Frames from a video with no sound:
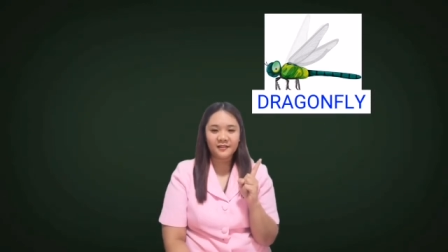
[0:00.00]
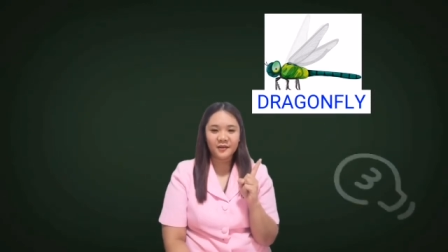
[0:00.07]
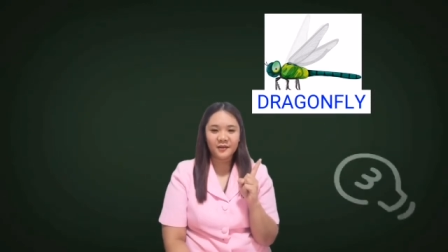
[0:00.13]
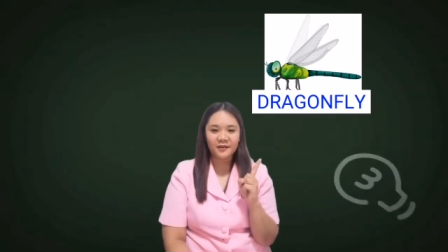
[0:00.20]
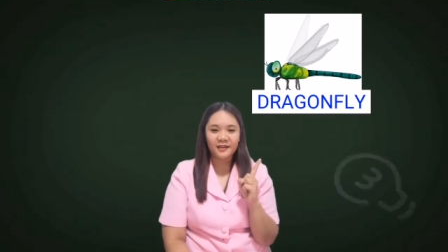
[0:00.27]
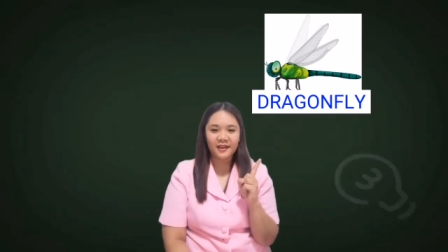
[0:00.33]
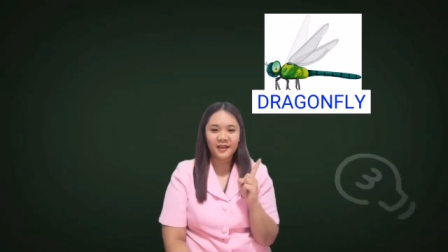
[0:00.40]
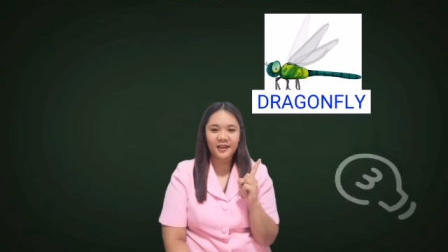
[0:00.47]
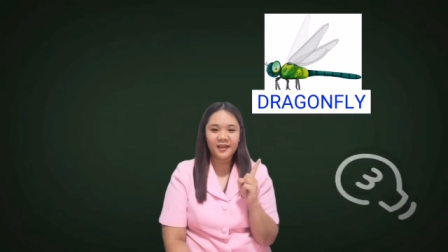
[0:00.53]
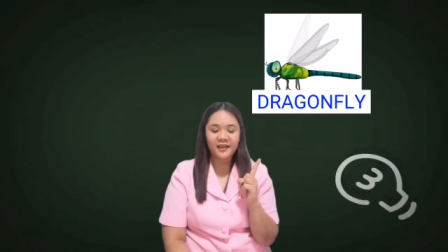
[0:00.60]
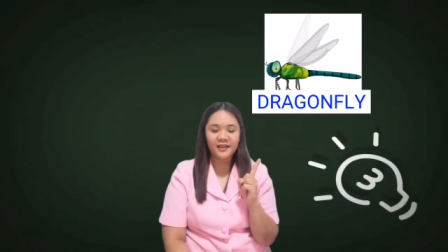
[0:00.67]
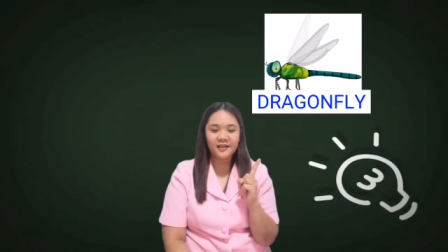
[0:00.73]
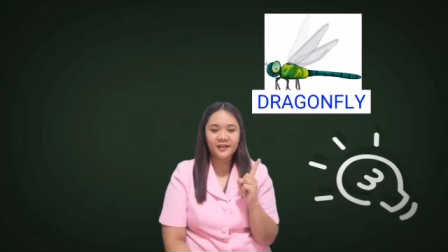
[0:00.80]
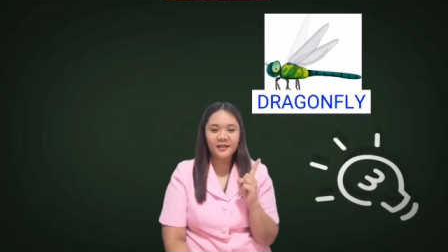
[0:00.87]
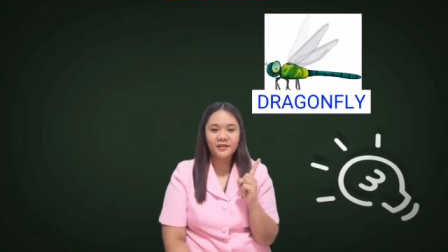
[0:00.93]

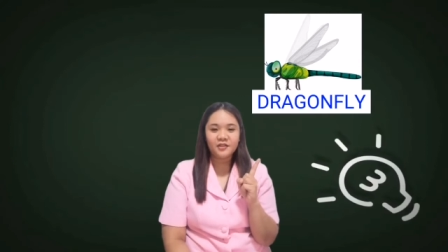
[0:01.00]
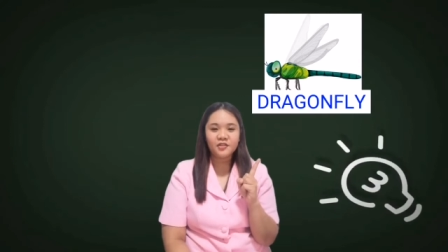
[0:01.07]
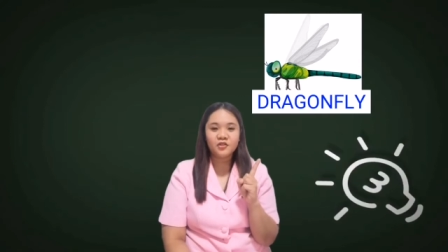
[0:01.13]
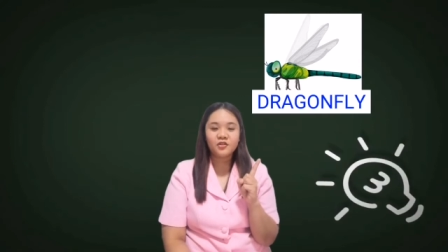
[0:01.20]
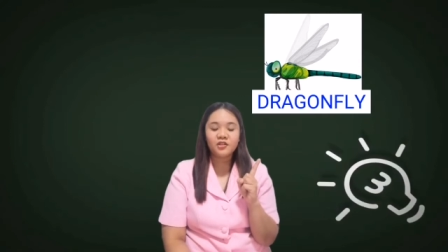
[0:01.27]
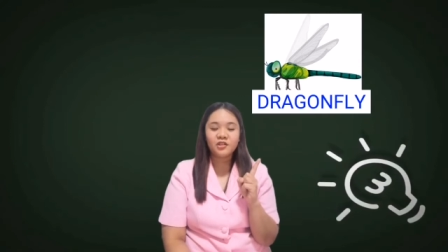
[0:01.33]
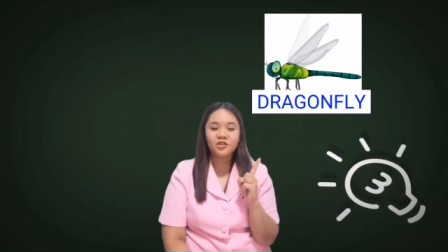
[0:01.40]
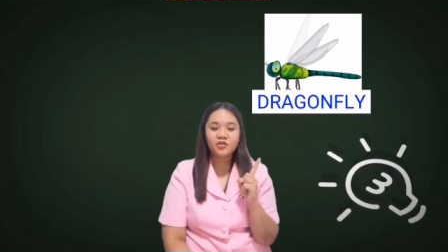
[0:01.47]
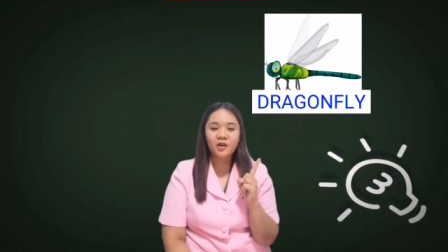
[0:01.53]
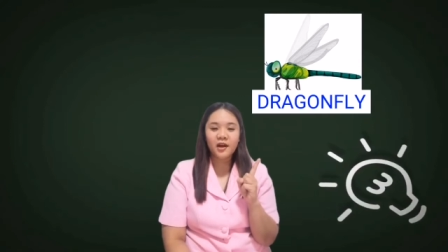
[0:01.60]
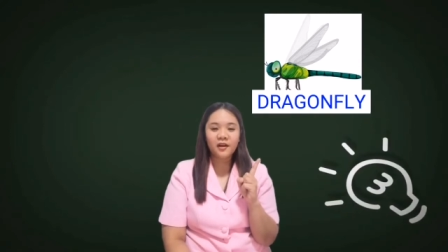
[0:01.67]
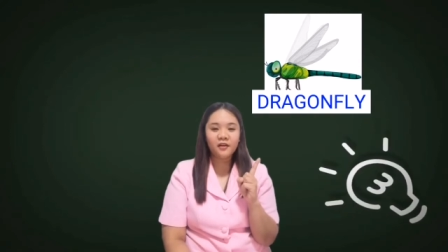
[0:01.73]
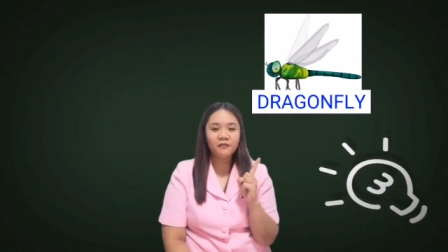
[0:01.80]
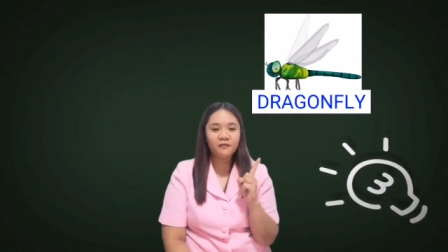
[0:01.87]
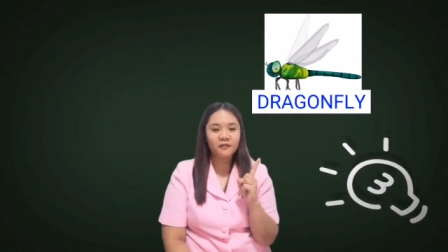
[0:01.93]
okay so the
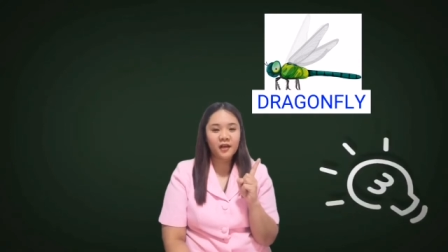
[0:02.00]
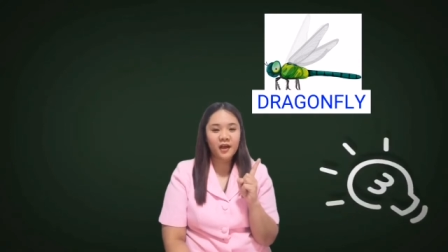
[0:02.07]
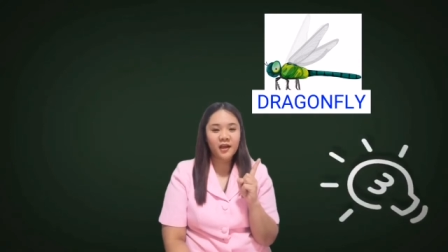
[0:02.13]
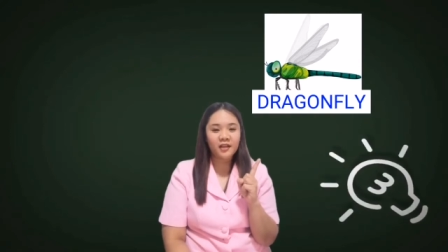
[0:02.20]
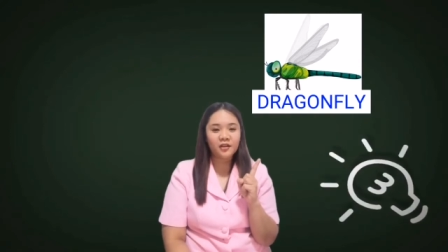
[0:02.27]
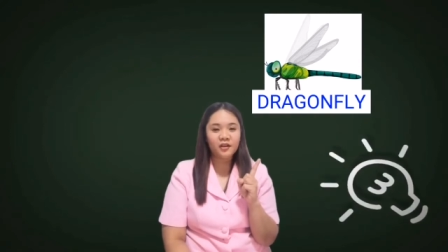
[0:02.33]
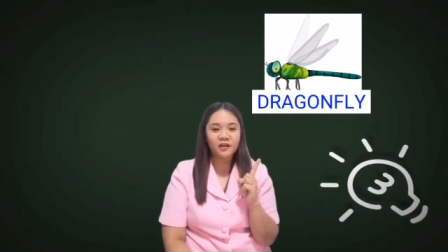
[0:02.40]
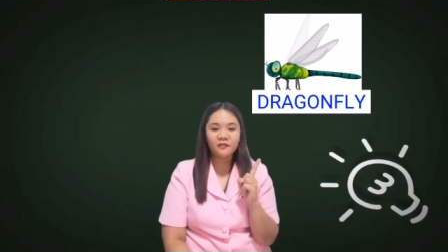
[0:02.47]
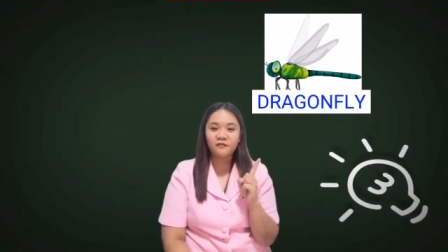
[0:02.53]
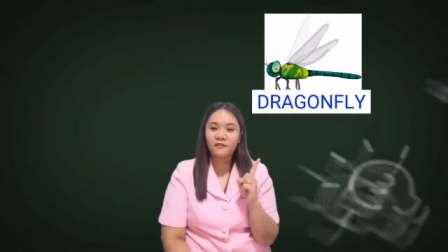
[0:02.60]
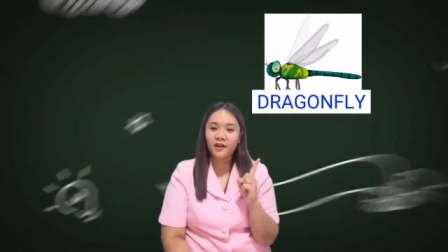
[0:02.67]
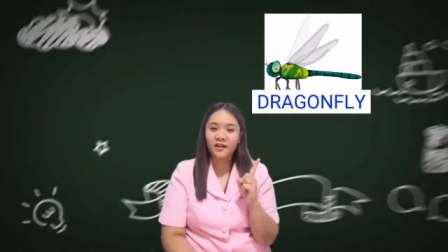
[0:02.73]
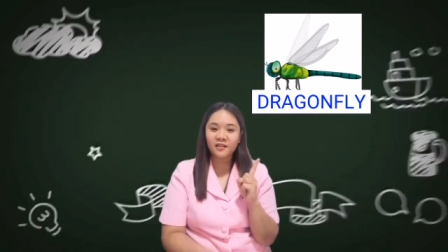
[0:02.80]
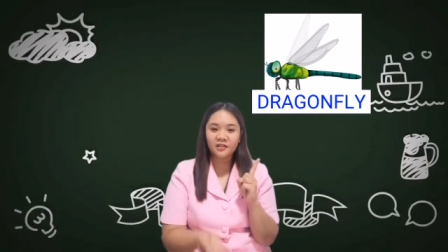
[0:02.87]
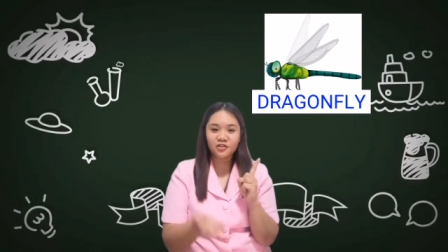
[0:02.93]
dragonfly you can
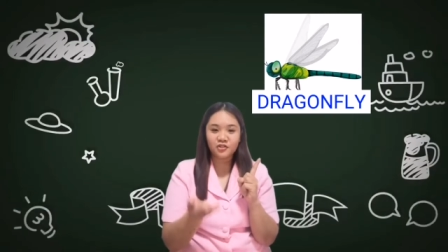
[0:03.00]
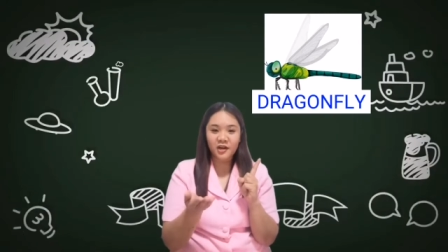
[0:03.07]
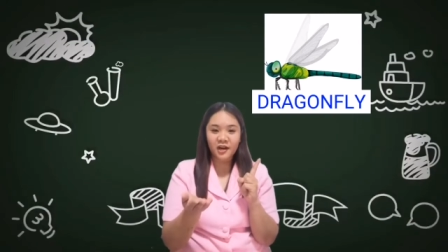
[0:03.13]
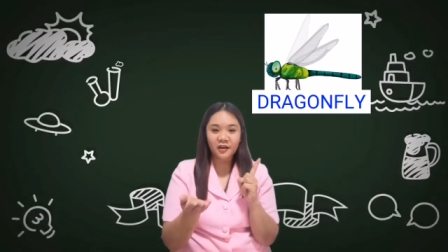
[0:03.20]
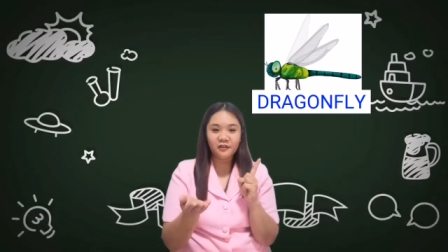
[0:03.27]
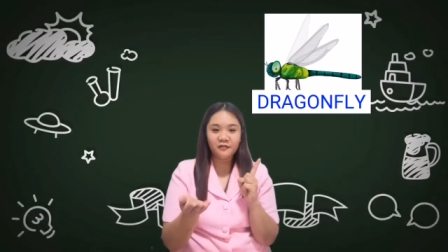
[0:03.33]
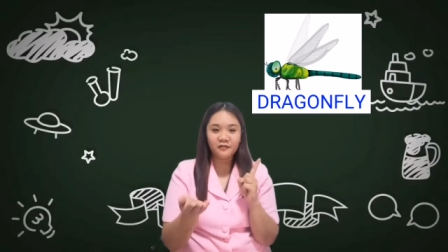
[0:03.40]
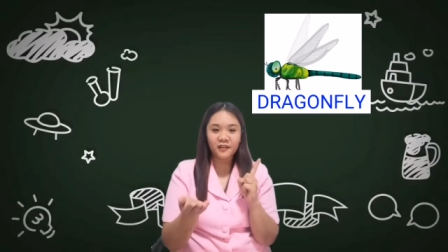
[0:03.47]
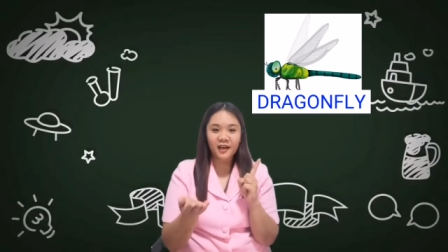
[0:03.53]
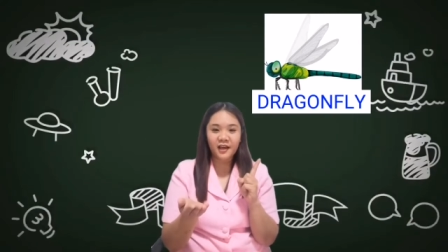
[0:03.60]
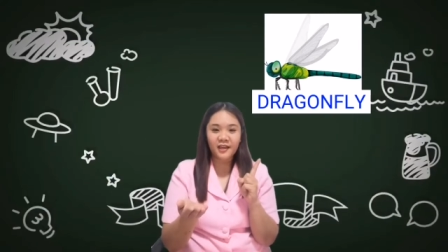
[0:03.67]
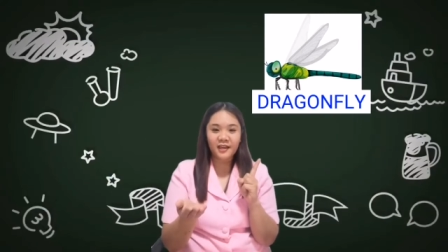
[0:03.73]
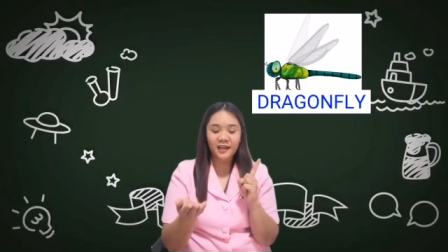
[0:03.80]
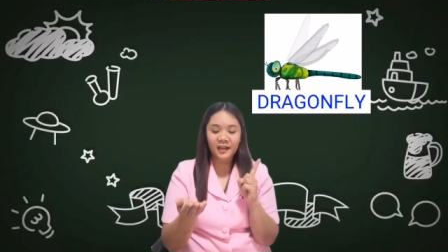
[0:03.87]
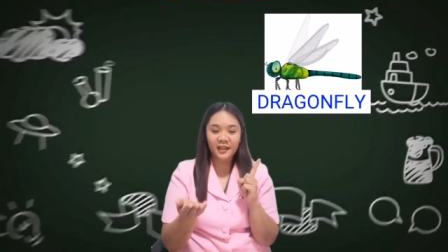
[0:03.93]
find the
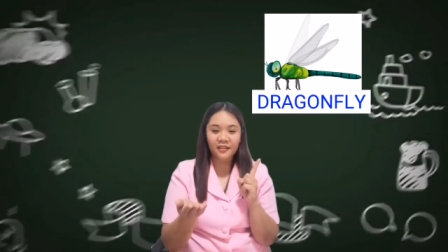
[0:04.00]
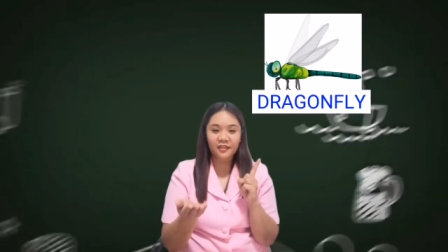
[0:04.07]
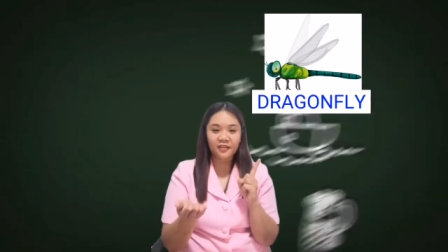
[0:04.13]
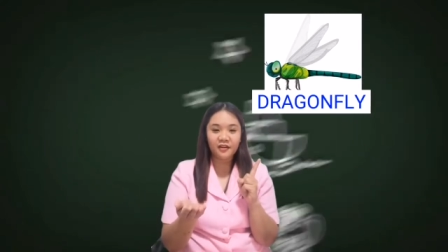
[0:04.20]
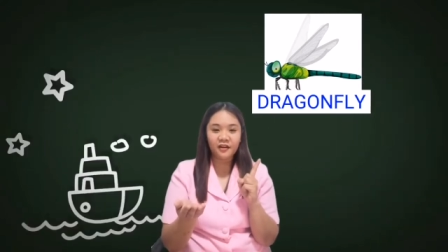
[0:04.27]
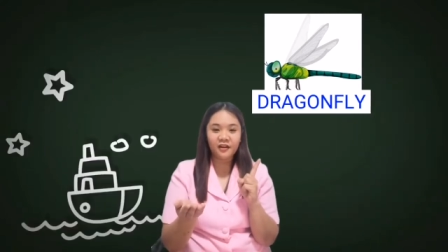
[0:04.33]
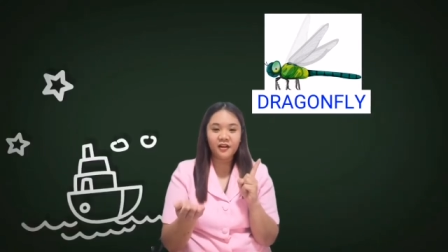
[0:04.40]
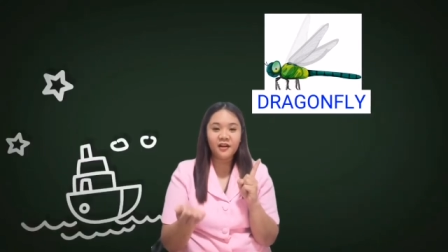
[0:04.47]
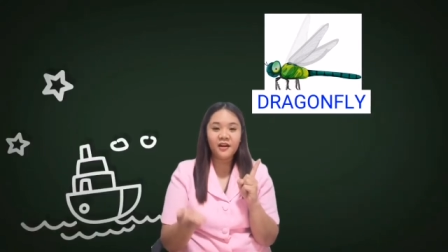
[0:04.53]
dragonfly in the